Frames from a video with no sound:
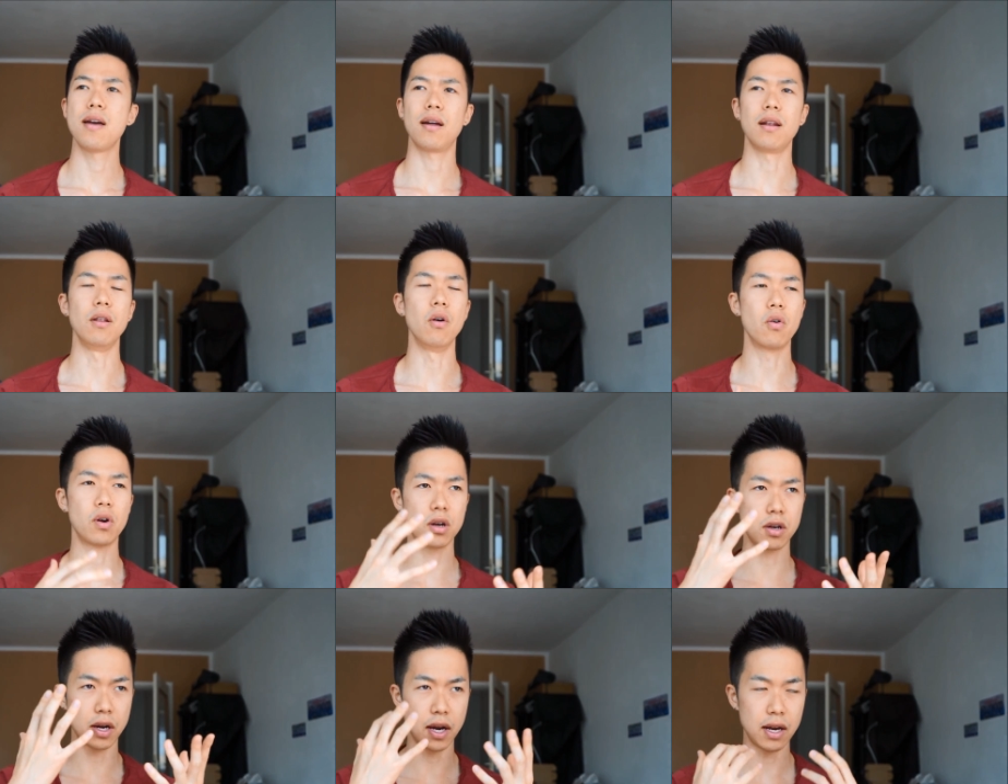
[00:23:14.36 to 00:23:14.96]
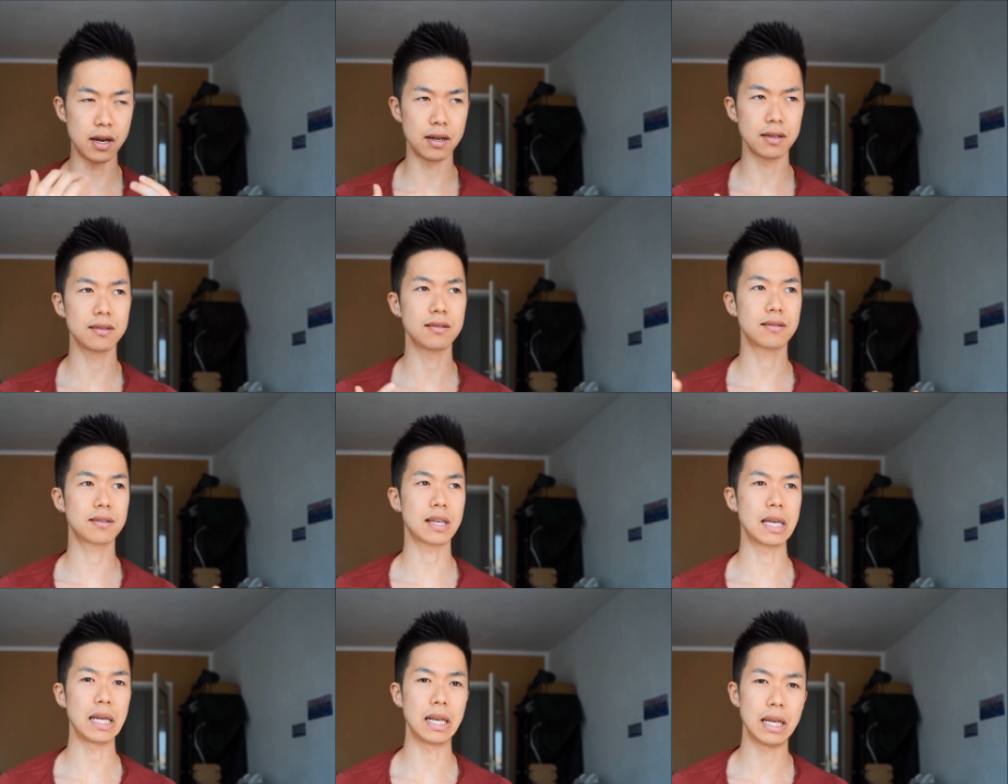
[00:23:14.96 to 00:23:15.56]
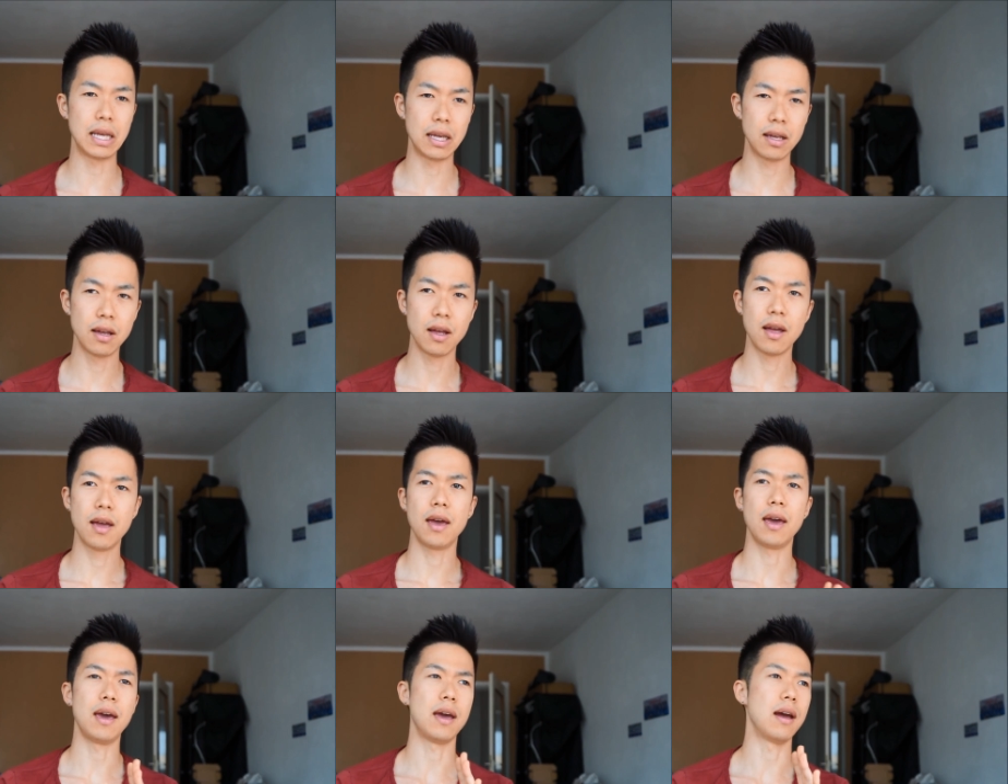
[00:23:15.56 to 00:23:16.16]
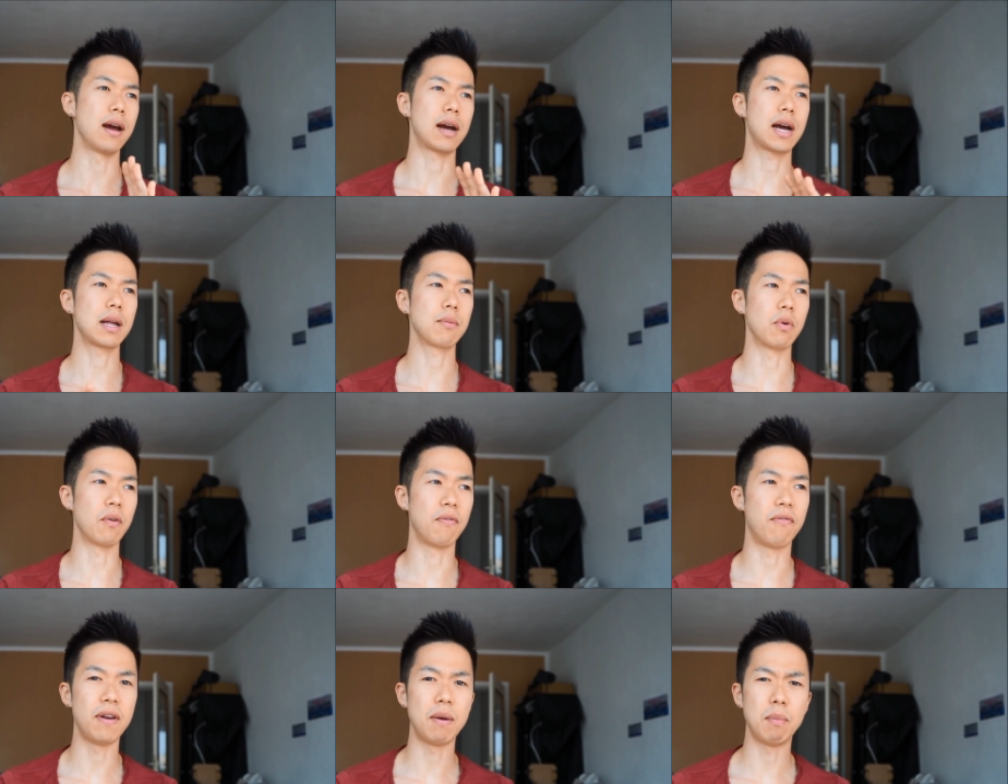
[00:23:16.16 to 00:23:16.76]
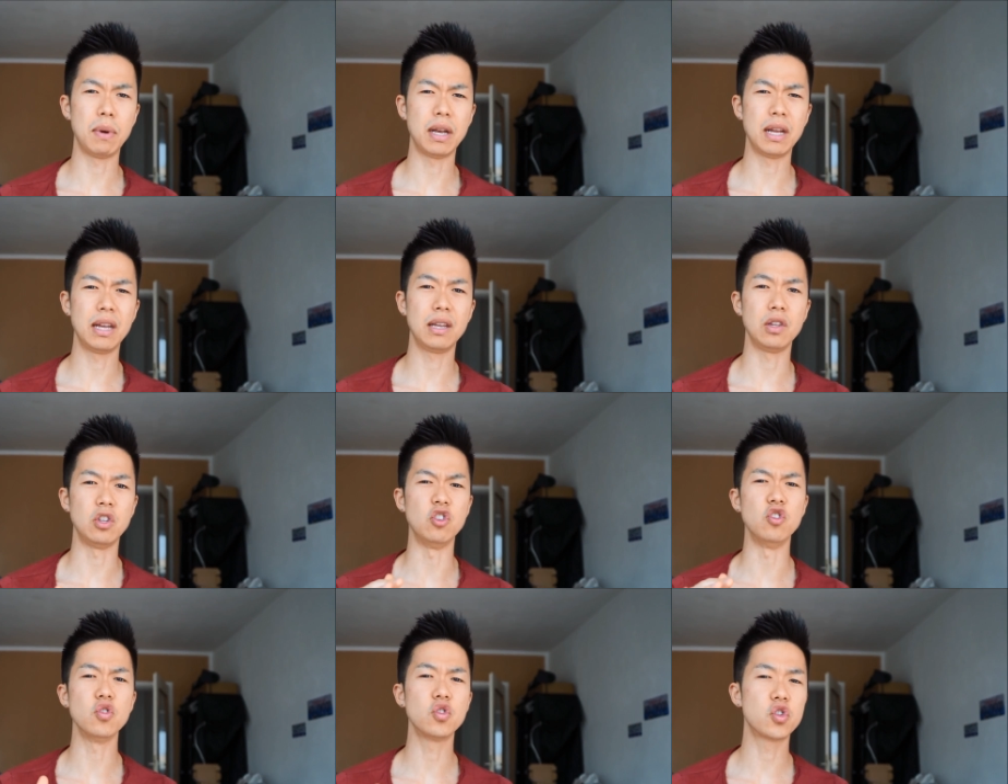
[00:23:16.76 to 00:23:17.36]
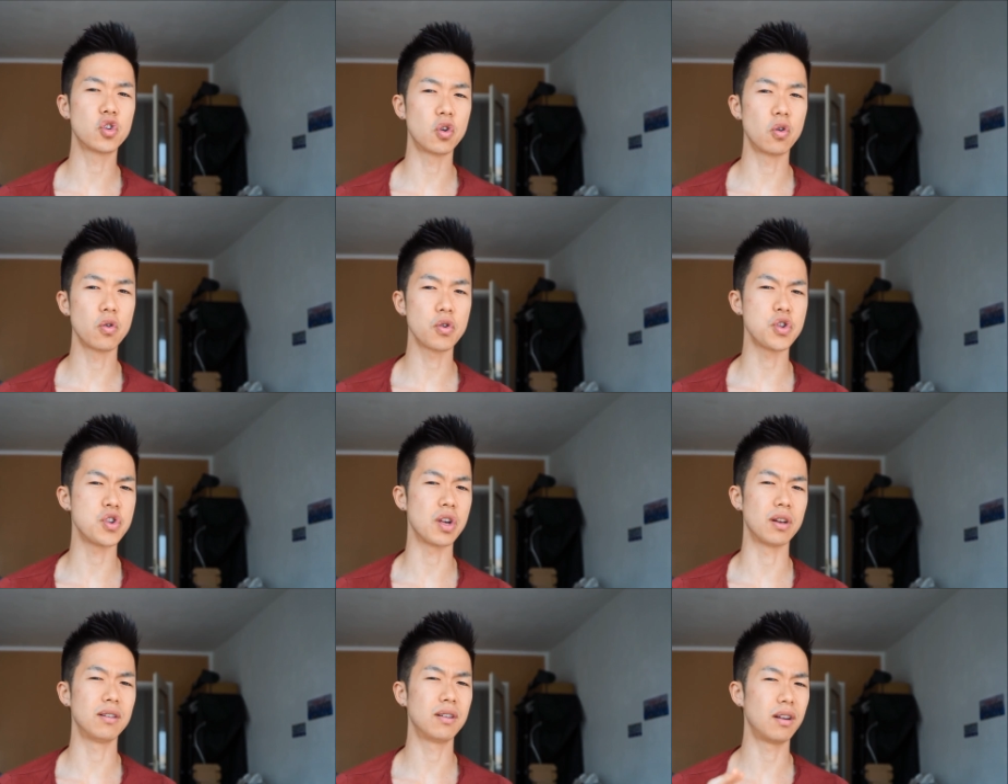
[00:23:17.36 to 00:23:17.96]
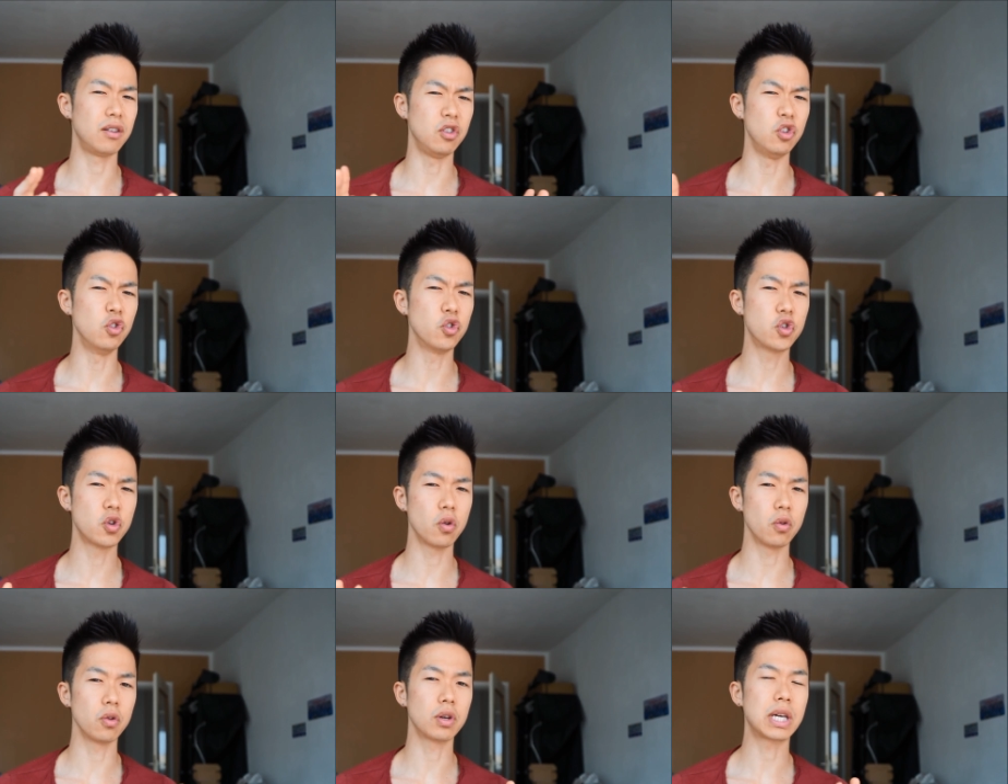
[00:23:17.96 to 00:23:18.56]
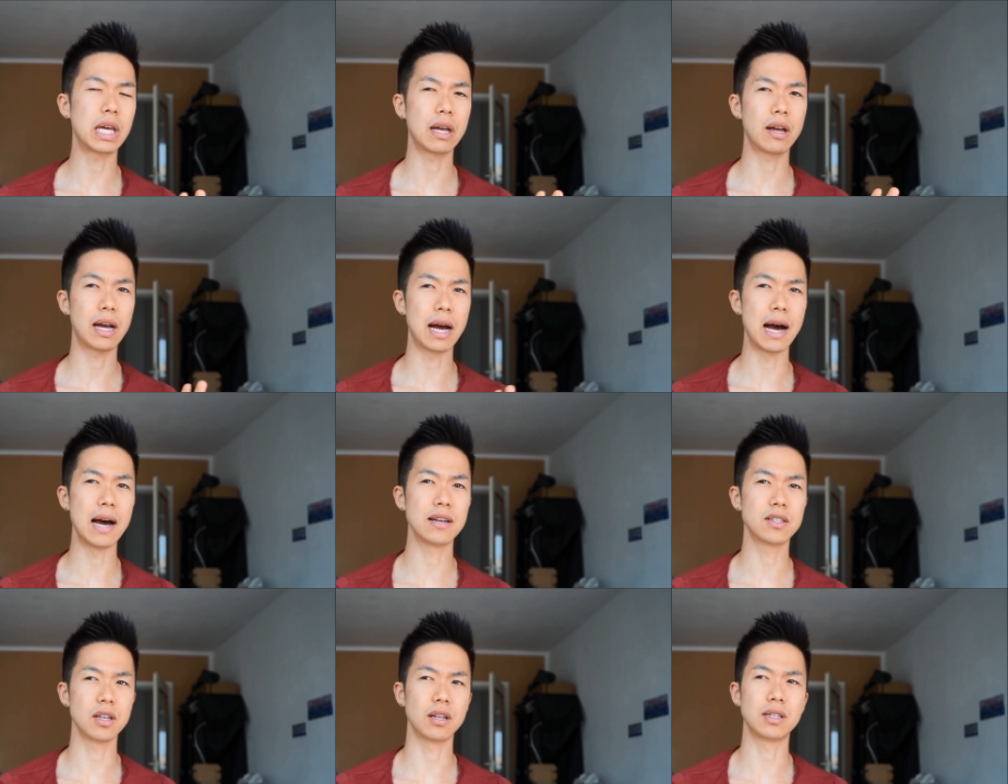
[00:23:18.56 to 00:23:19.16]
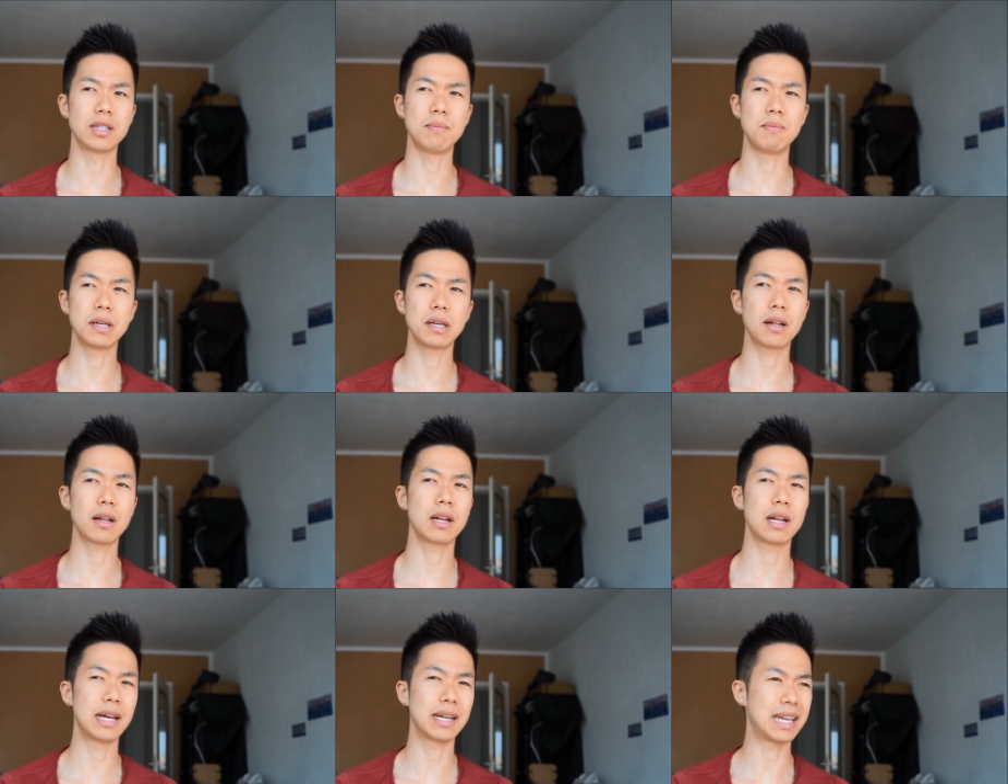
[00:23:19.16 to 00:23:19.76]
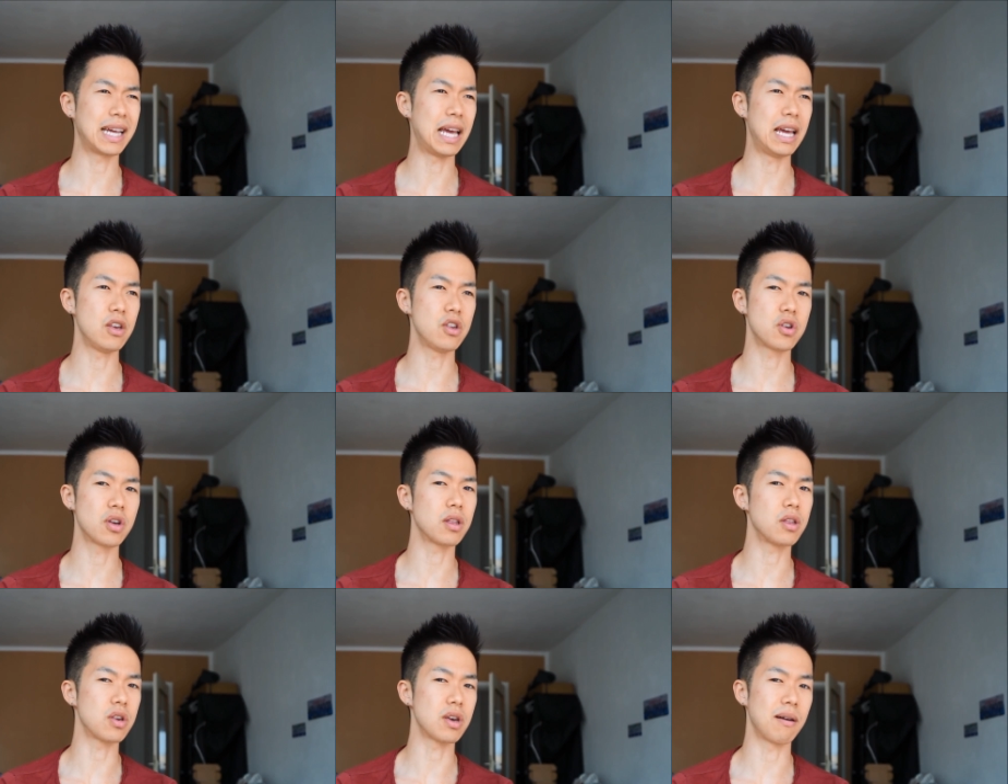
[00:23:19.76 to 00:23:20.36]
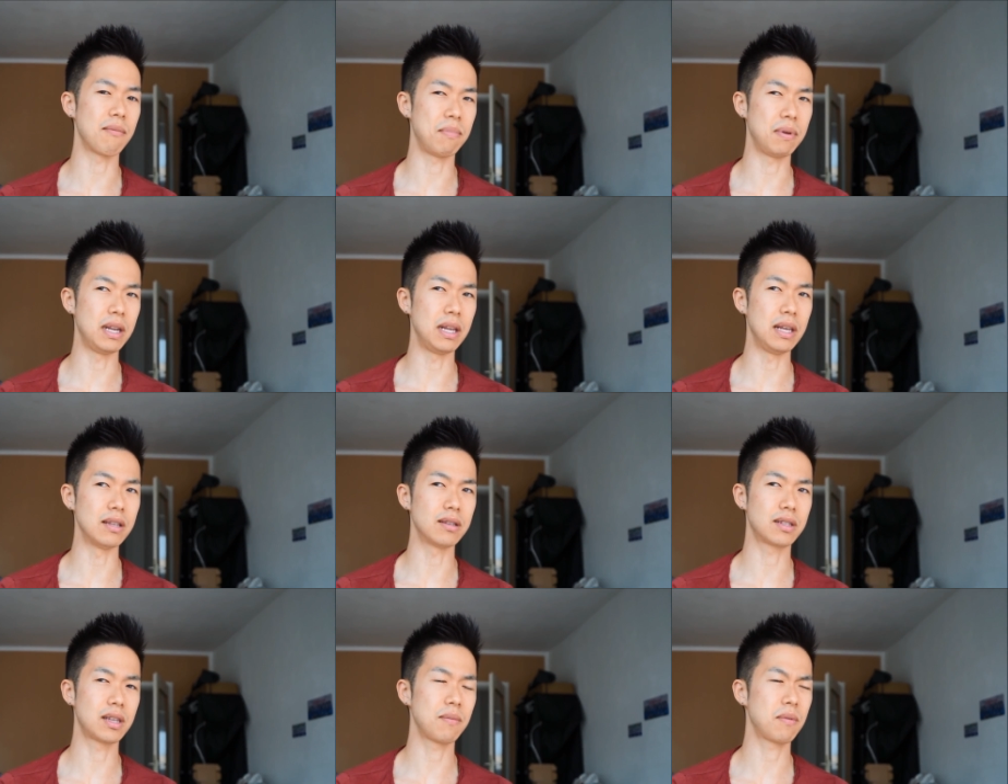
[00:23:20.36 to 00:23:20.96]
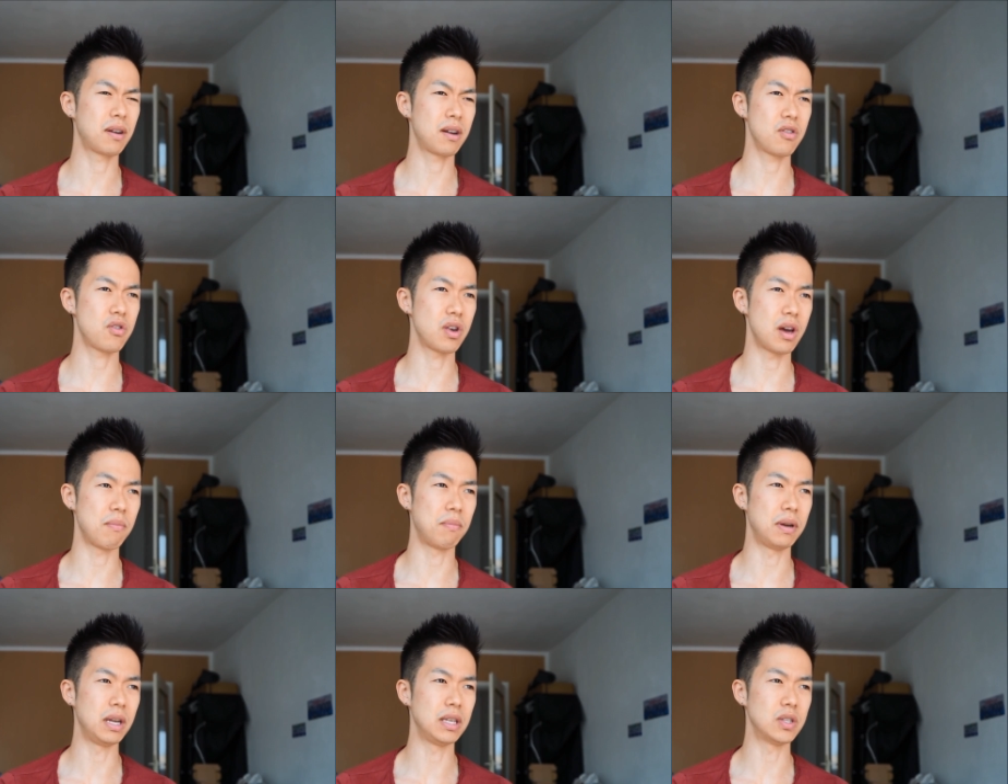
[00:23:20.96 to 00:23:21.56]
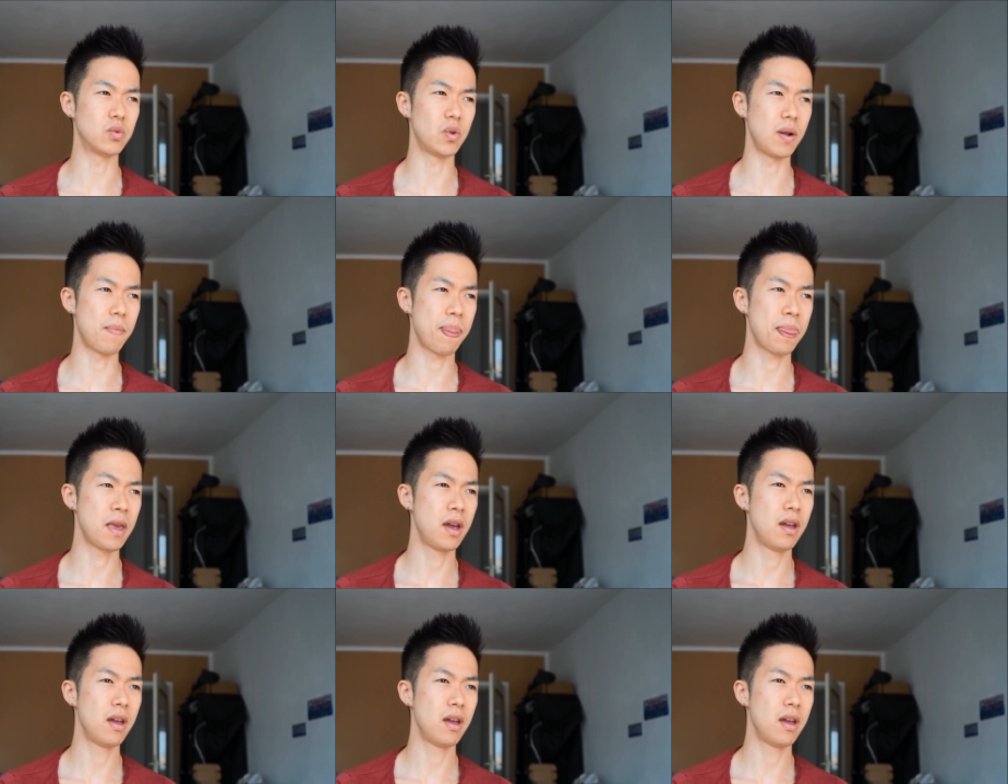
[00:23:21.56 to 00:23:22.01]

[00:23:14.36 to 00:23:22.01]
longer hair, skinny, and kind of feminine, neutral, gender neutral looking guys are typically like Asian Japanese, typical Japanese one